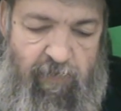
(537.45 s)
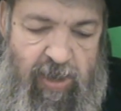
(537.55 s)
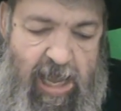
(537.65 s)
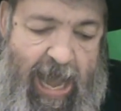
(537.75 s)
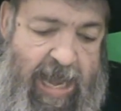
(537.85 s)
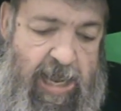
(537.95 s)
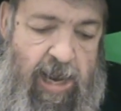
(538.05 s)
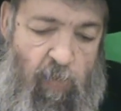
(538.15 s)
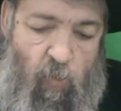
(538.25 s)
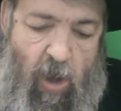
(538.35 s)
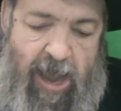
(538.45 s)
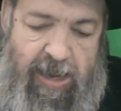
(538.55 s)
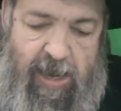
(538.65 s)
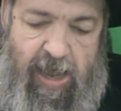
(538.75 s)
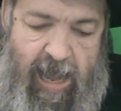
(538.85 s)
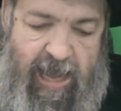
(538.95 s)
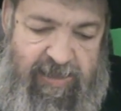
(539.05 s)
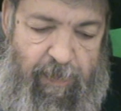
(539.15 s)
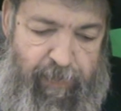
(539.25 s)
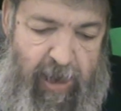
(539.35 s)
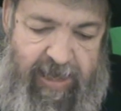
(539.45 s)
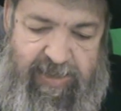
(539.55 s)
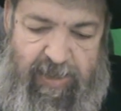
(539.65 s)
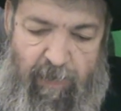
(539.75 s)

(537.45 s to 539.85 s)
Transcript: V'yayin and wine has a place,